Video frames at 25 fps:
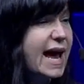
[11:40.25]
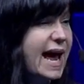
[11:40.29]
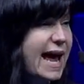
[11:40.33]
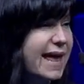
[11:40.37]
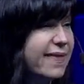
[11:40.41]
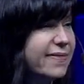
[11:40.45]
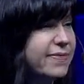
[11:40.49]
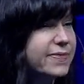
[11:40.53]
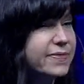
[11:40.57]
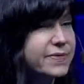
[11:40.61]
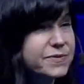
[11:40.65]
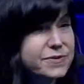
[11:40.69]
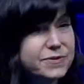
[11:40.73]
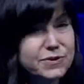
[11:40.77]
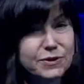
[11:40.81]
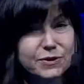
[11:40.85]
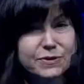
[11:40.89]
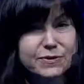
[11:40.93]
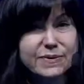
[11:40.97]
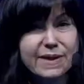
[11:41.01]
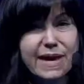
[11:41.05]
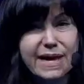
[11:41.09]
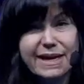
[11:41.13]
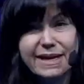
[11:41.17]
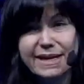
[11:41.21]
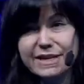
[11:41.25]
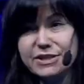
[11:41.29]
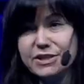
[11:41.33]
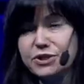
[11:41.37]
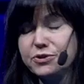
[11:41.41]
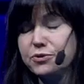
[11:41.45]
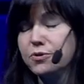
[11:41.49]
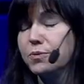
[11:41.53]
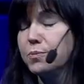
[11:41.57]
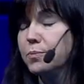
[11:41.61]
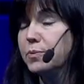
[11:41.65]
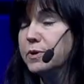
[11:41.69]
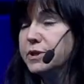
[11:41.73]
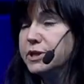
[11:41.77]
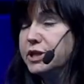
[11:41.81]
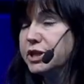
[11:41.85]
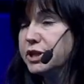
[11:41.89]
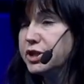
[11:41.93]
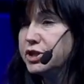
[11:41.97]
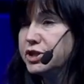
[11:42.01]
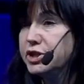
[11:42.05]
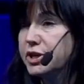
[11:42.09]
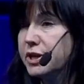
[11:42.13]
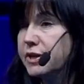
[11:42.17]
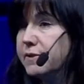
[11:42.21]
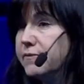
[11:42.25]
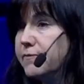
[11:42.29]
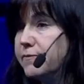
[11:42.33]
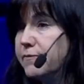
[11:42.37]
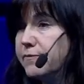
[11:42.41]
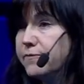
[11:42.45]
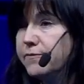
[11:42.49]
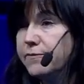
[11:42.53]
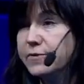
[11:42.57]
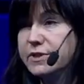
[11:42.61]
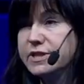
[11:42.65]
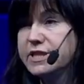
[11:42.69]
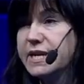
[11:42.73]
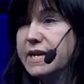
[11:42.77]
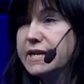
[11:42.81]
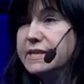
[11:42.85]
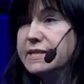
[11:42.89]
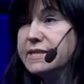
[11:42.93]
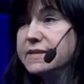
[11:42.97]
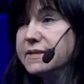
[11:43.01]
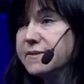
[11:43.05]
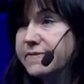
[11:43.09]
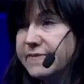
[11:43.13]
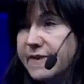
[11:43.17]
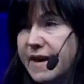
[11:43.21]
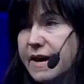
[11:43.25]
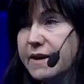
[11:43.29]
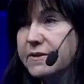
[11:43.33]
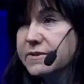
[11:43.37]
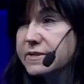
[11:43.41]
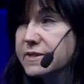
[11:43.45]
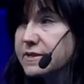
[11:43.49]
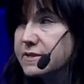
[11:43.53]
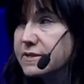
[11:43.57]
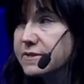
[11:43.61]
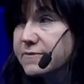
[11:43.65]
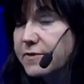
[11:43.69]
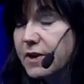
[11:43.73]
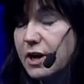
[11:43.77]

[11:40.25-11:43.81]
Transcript: and turn that into a prediction for tens of thousands,